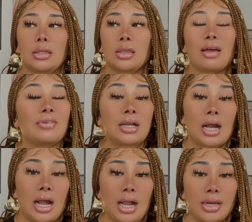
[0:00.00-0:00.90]
loving
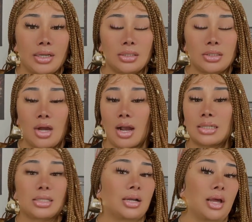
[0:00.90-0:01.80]
God and
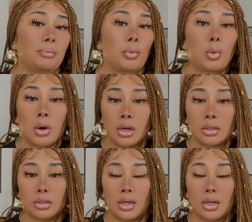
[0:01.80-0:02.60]
talking to God more.